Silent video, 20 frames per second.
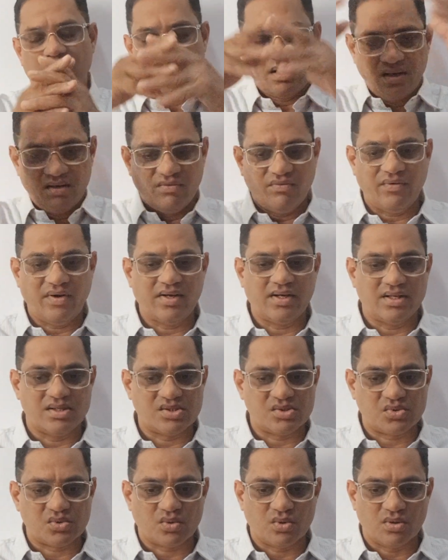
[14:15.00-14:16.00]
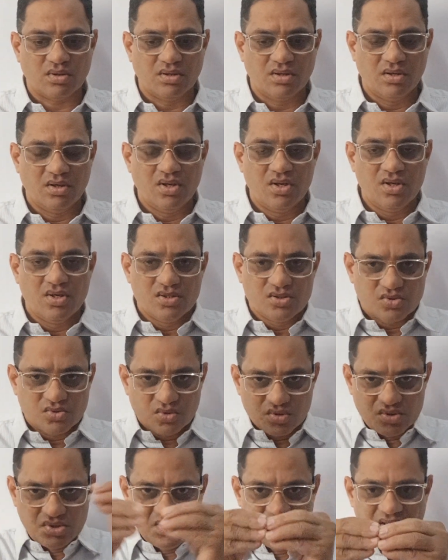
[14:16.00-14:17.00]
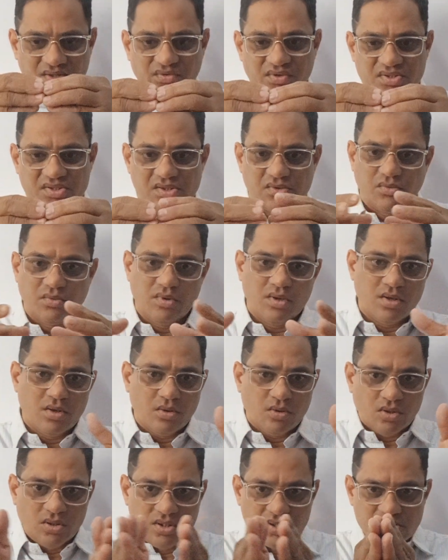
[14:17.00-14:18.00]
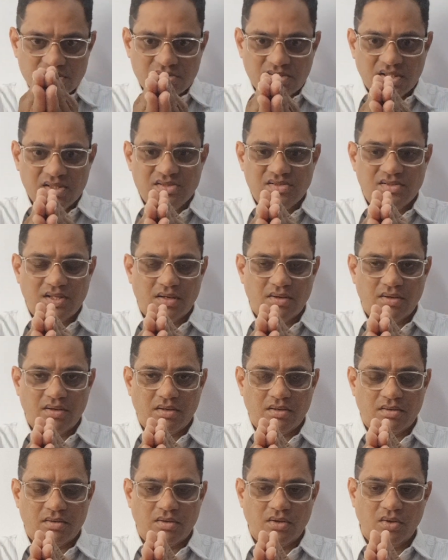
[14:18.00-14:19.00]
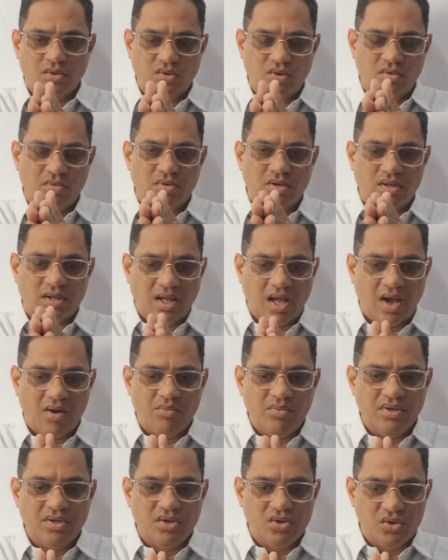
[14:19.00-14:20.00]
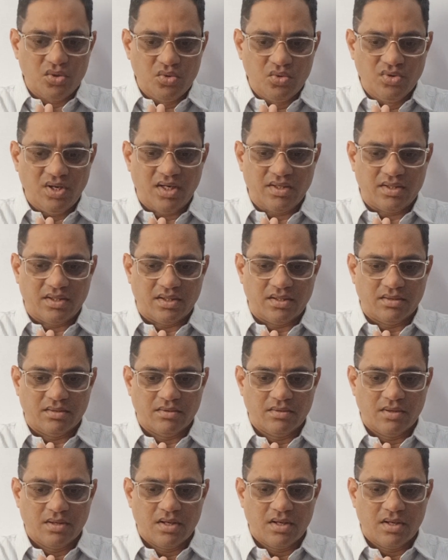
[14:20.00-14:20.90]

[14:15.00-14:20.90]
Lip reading: infinite soul. So Jiva Shiva, these things are, you know, they have been united.